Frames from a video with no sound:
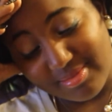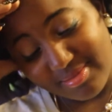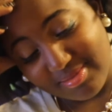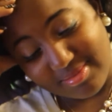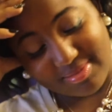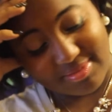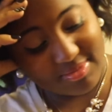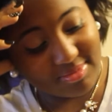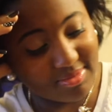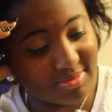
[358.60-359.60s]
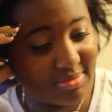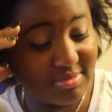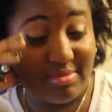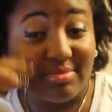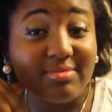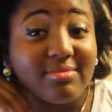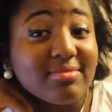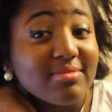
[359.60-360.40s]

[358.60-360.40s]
[no speech]